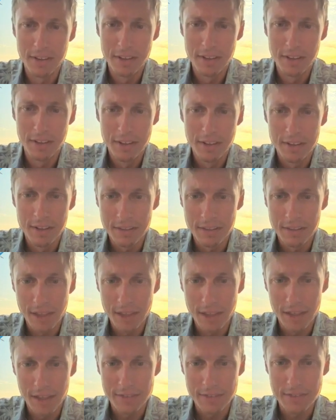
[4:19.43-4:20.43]

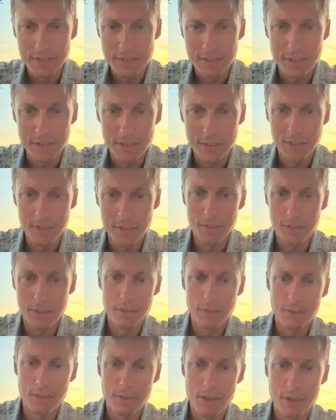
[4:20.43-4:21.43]
that
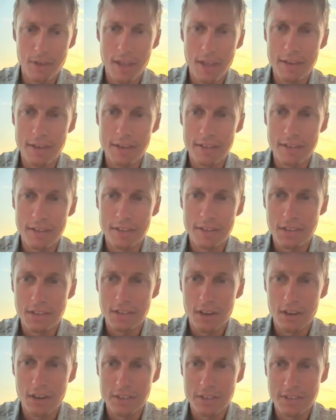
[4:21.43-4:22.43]
any
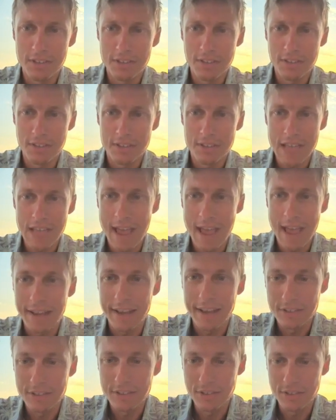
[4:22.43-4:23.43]
content that's added
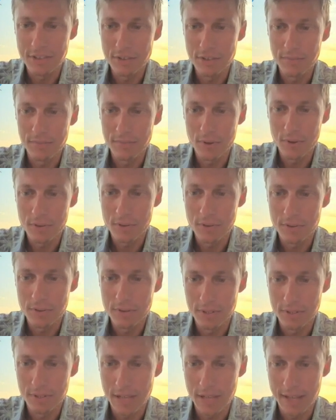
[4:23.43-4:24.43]
to your vault, it
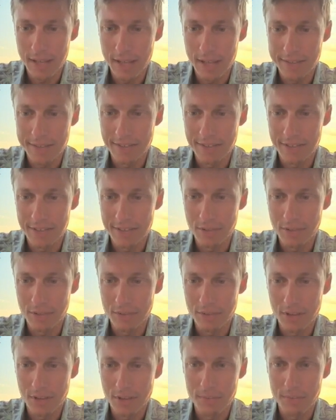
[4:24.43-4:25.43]
adds a little
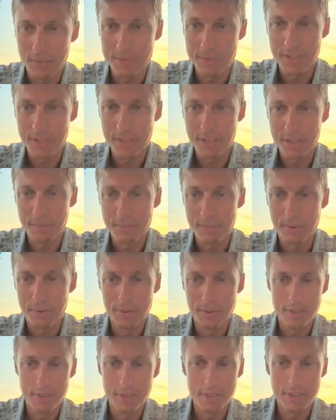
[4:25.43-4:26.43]
timestamp
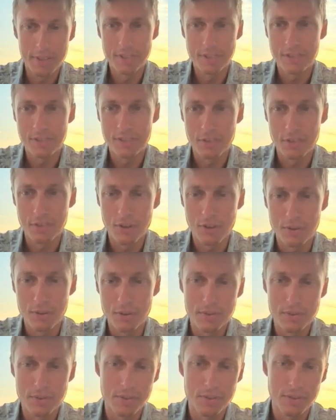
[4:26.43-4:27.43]
into the note so
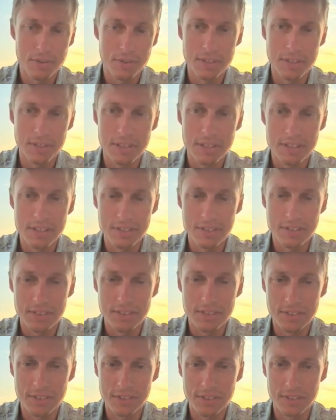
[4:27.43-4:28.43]
you can
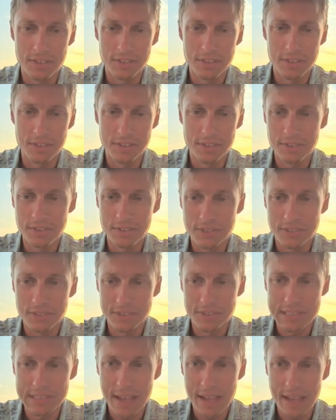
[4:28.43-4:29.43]
easily
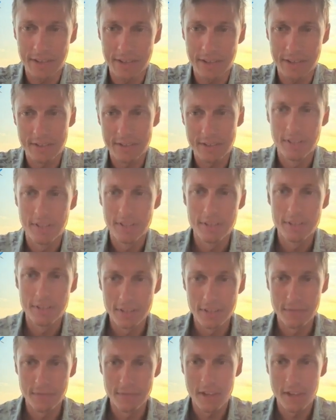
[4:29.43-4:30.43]
detect if
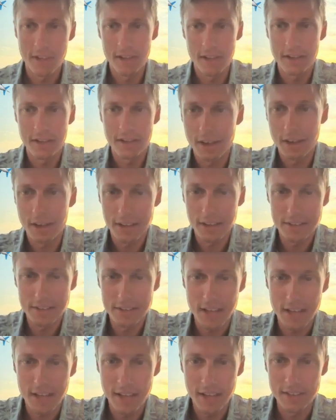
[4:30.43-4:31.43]
the AI has
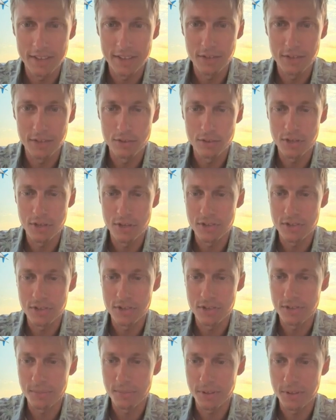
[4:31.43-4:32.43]
added or changed something
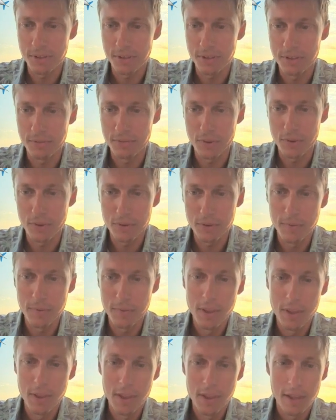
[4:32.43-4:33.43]
in your vault.
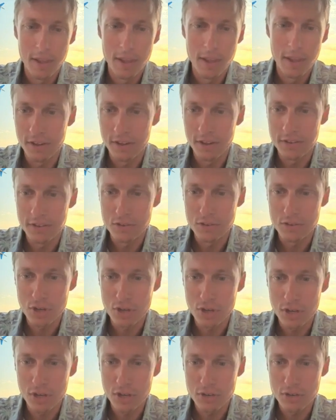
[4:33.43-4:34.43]
And this
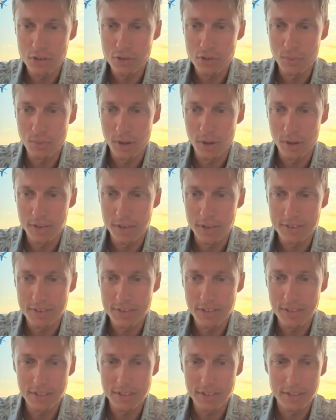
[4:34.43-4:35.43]
change UI
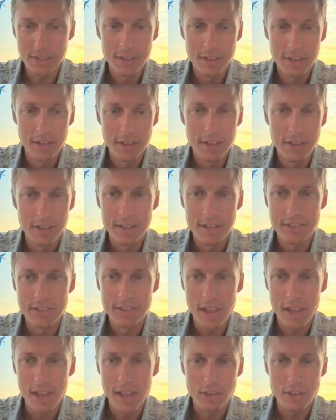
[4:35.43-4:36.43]
setting is
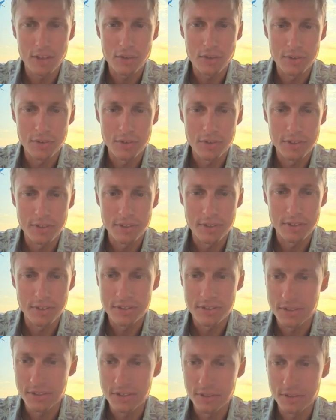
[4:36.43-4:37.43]
actually
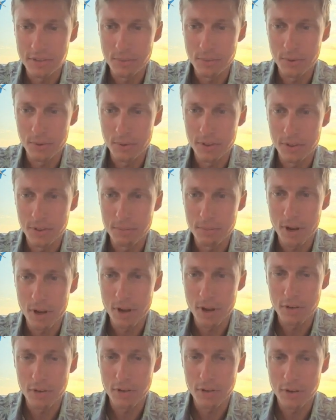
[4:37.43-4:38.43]
still a work in
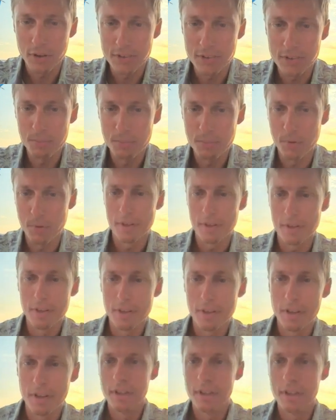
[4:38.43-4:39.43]
progress, but
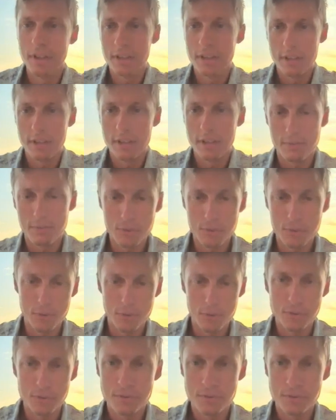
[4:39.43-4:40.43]
if you're
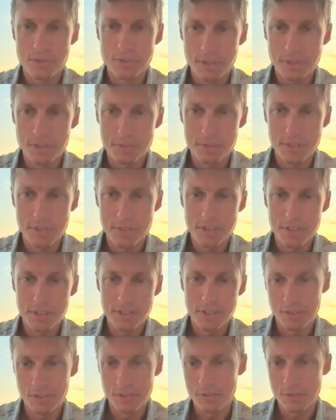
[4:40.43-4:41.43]
using Obsidian and the
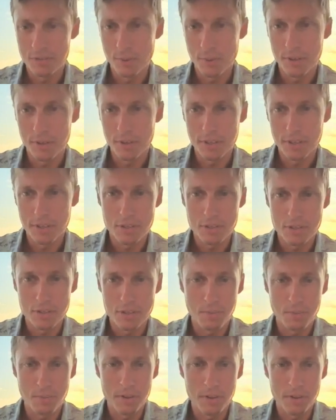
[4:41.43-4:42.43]
Smart Connections
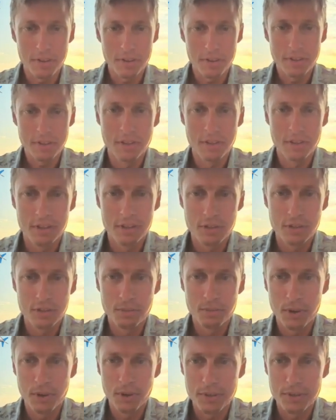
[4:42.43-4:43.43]
plugin, you might
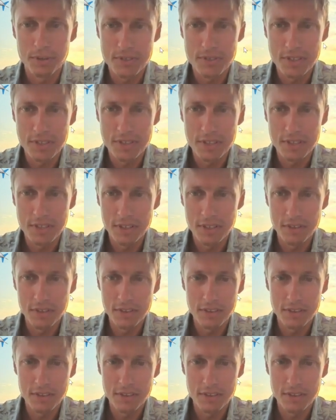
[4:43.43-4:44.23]
have seen the